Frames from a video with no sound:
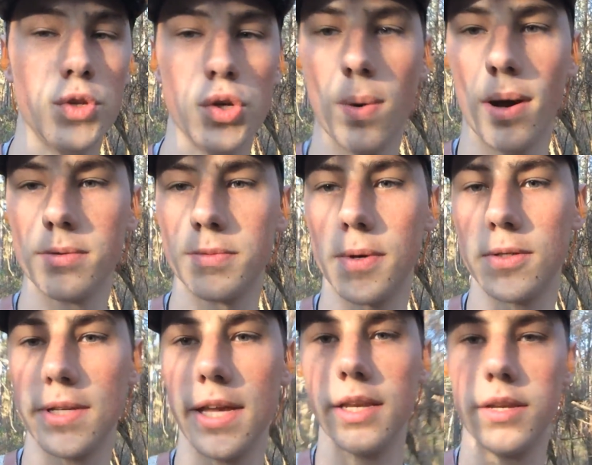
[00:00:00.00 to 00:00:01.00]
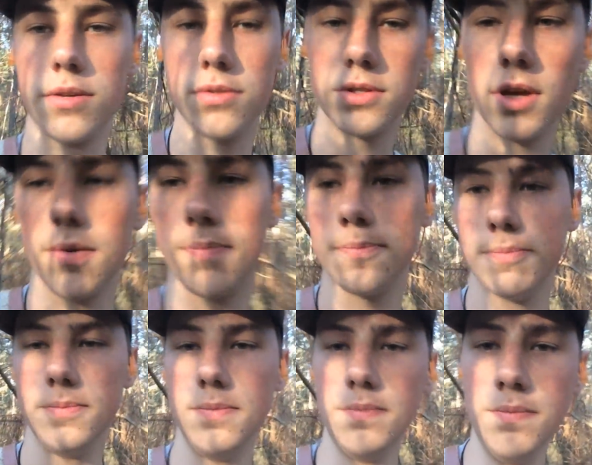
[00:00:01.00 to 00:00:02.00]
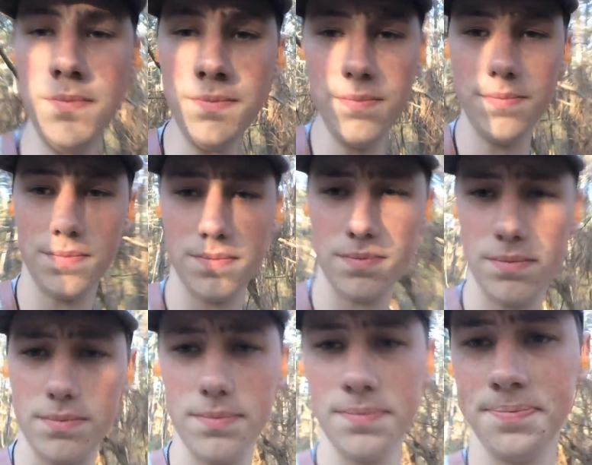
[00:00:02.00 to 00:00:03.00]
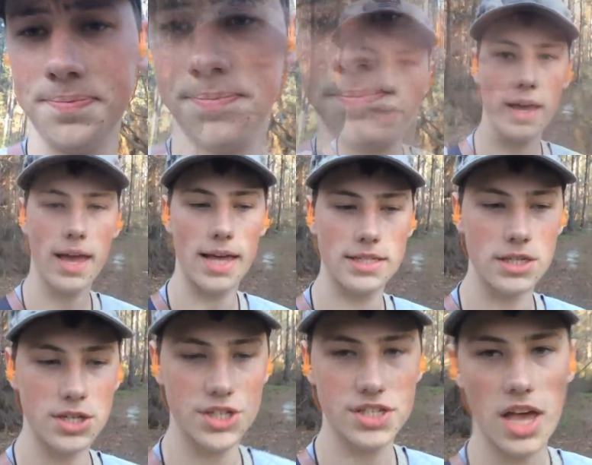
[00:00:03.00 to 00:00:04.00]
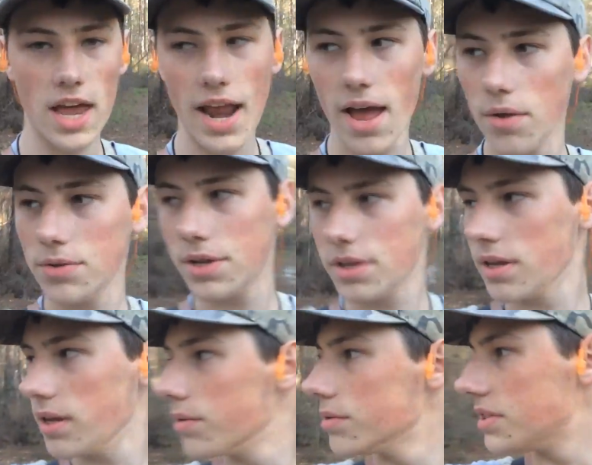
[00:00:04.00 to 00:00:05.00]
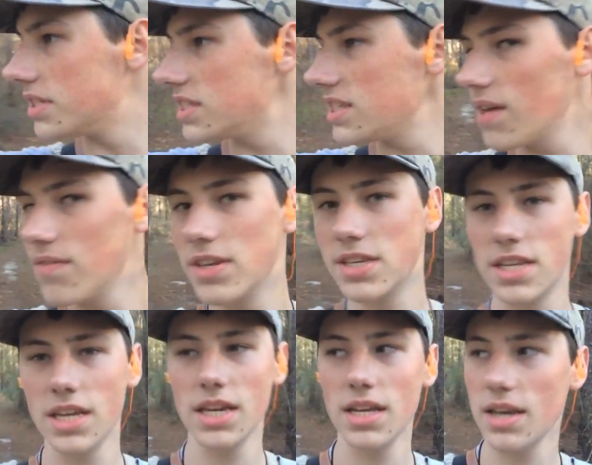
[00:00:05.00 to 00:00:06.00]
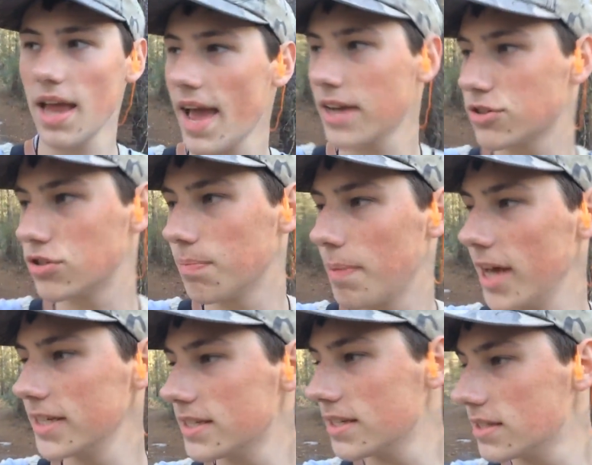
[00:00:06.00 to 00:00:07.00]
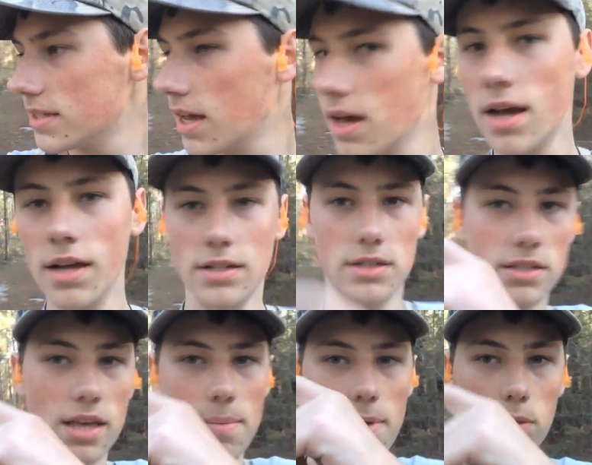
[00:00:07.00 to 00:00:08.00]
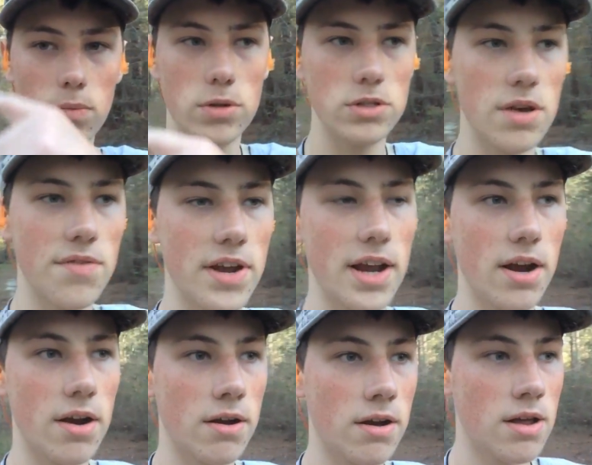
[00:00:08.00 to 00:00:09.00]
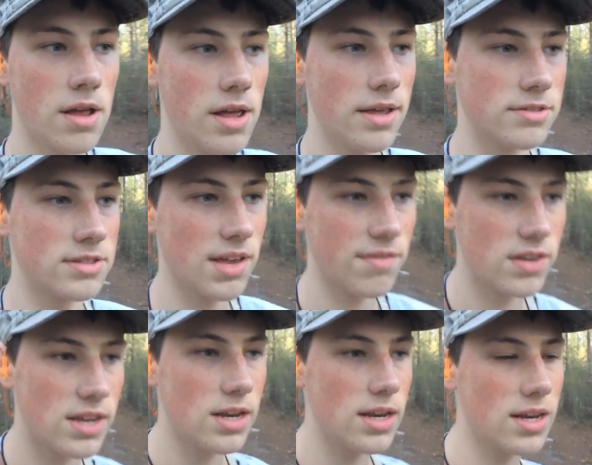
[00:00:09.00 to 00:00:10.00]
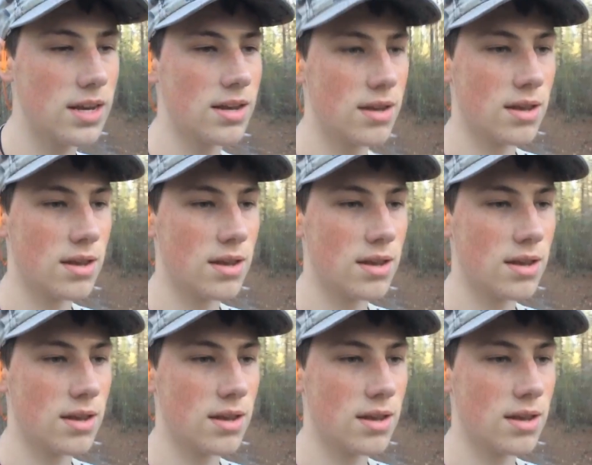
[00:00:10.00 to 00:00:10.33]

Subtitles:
where I'm supposed to get to. So okay, guys, I just got out. It was 17 extra paces. Just came out of the woods over here. It's 17